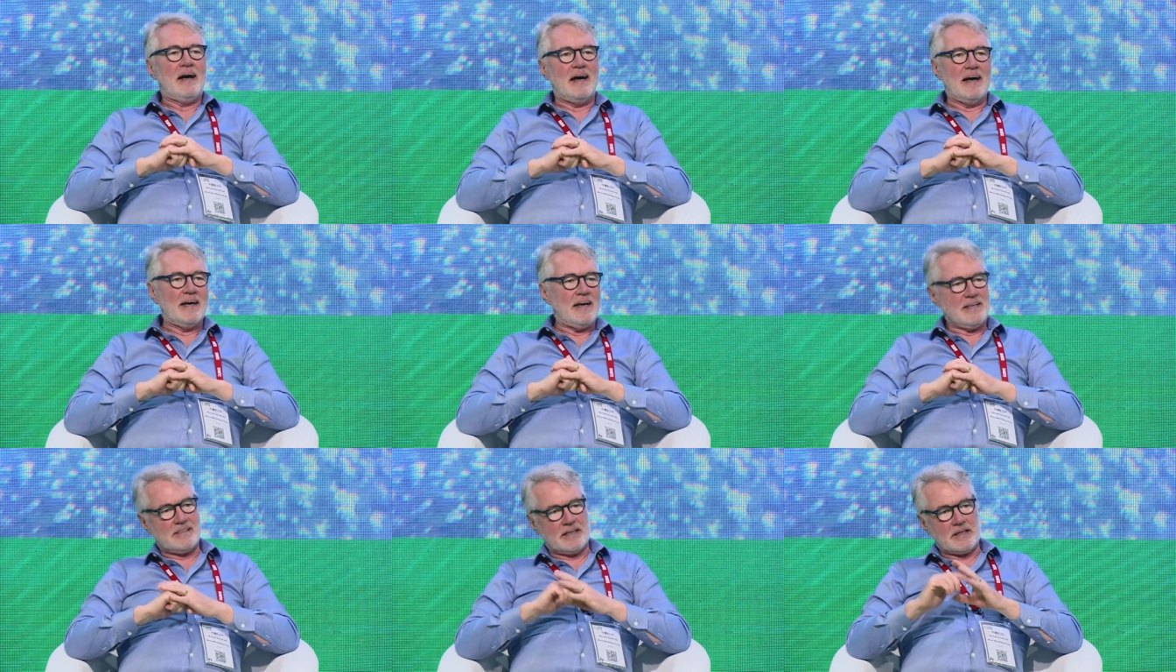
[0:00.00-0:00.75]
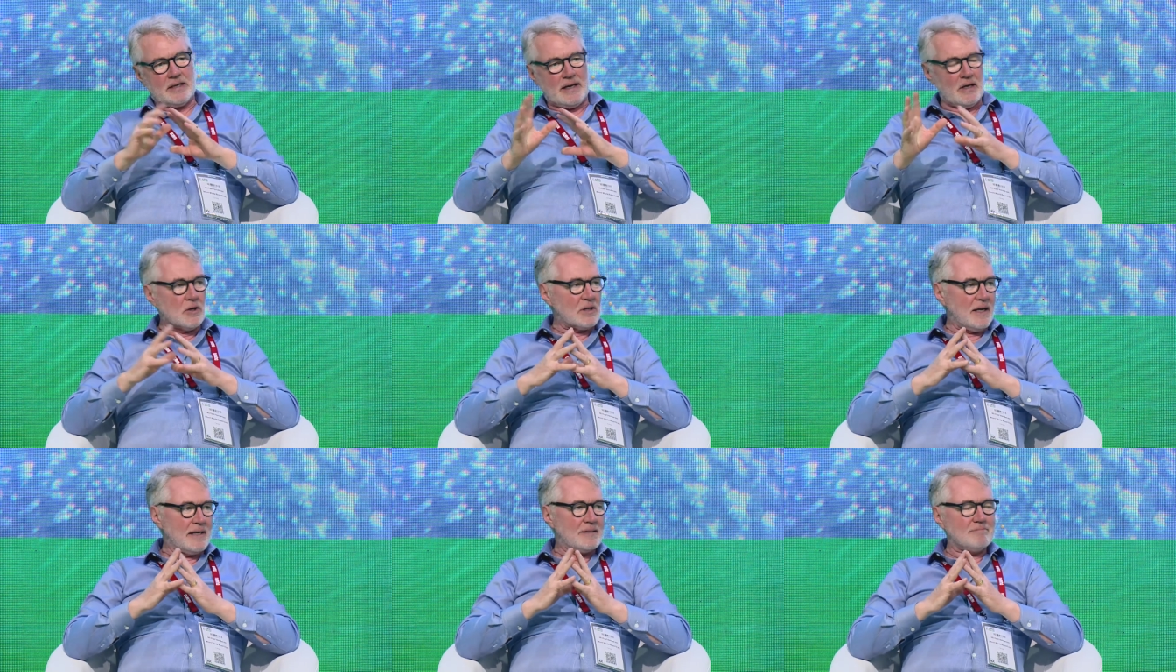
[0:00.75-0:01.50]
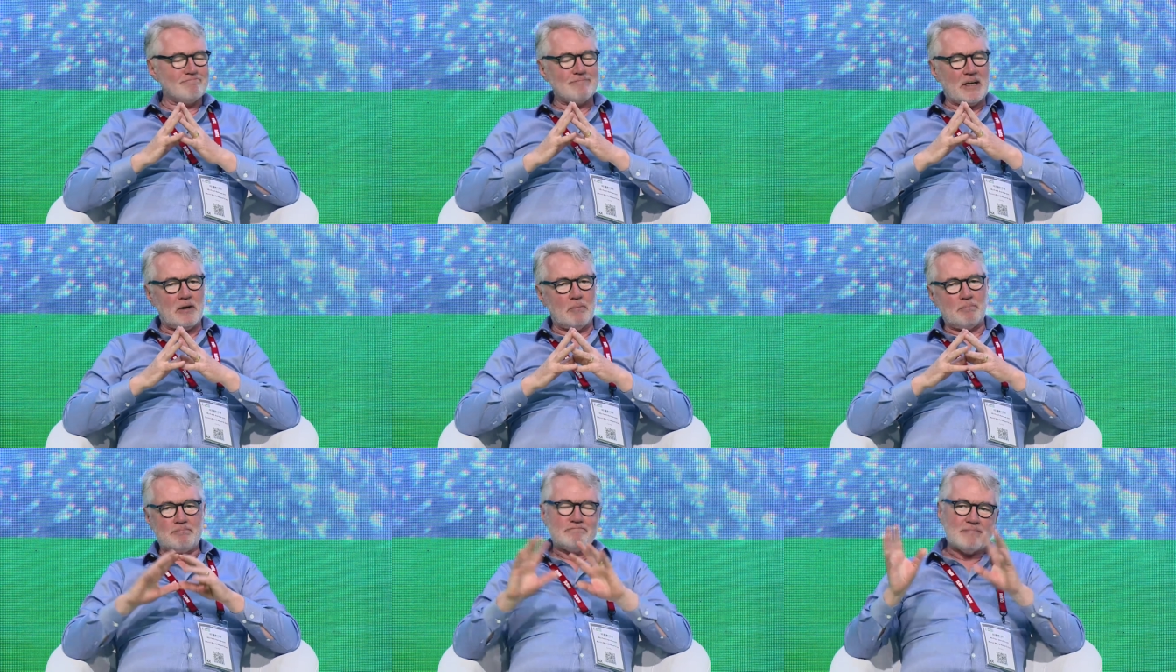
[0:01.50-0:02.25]
Uh, is it going to look like, you
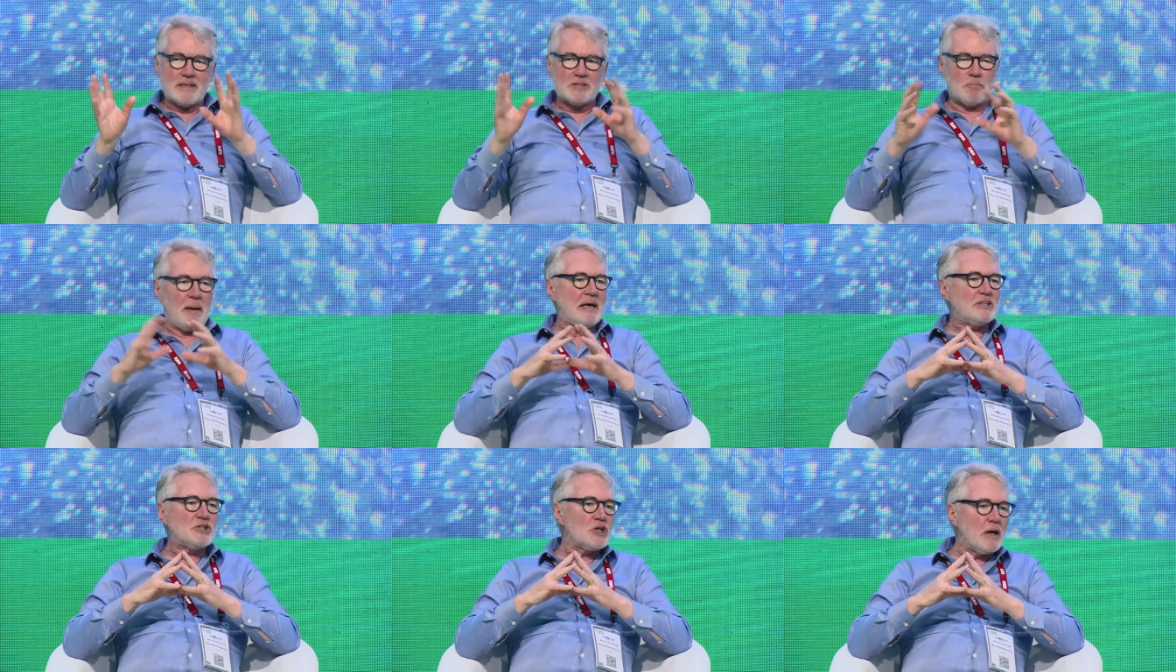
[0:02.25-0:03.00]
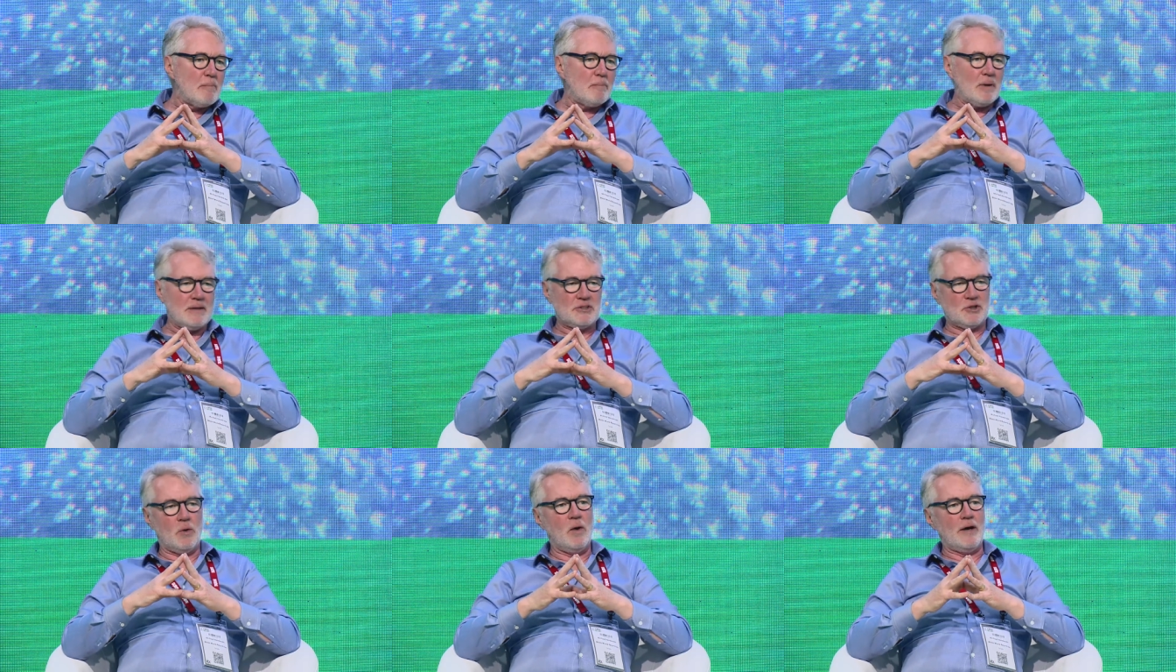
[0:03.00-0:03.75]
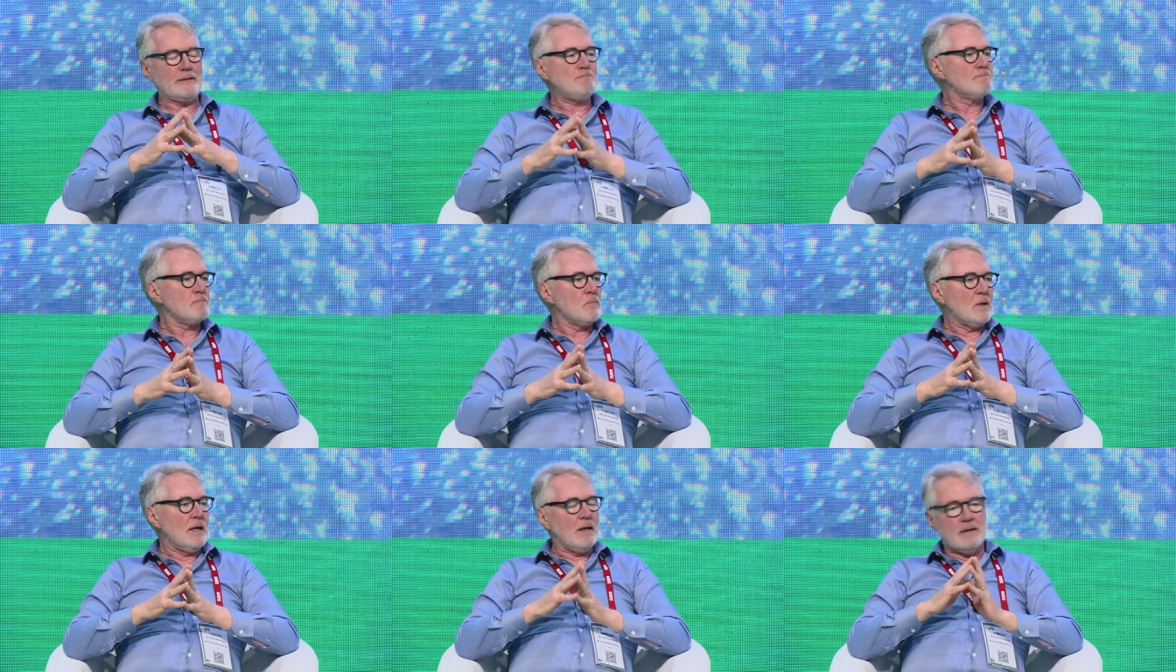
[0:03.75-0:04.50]
know, a spaceship and so on?
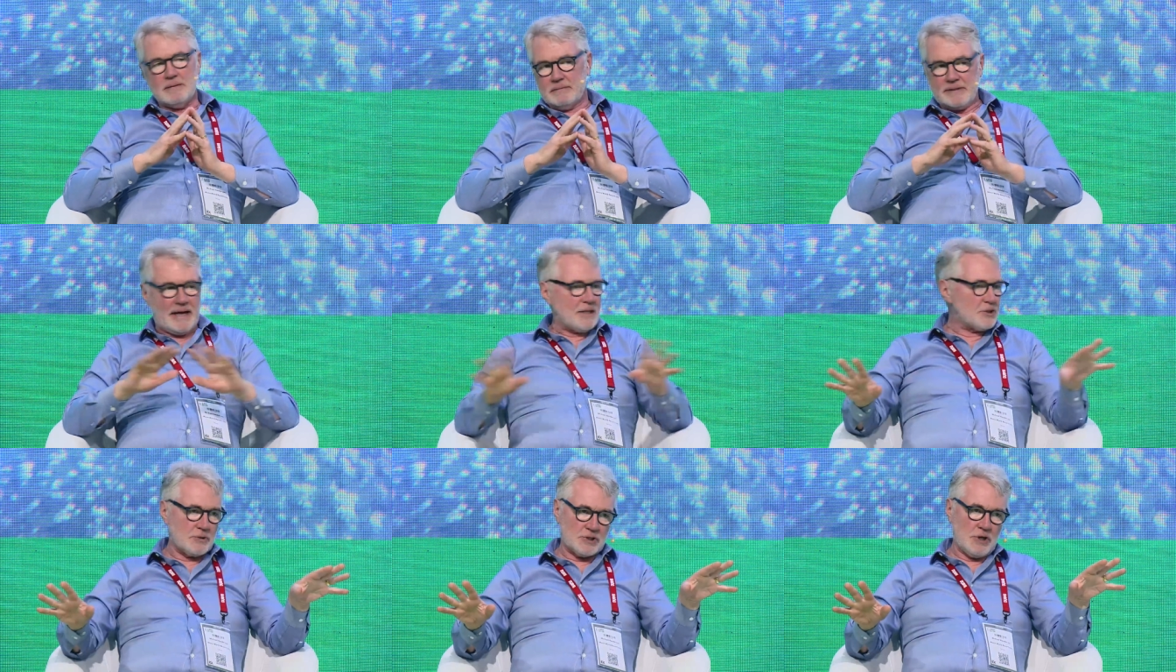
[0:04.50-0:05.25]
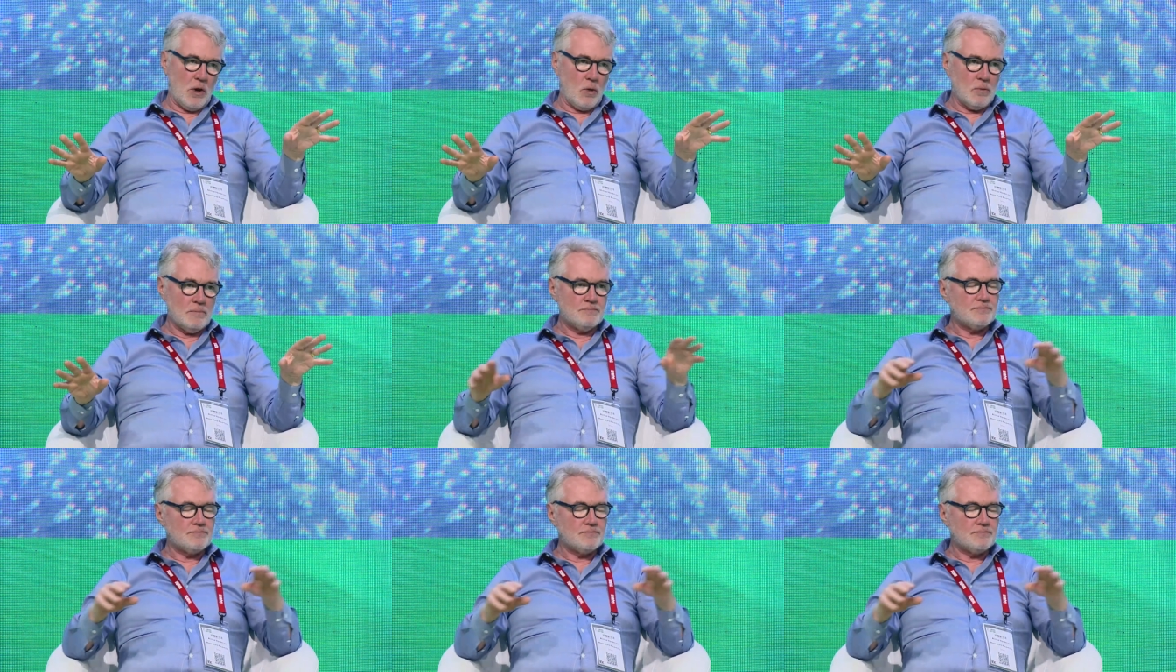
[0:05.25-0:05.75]
The answer is no.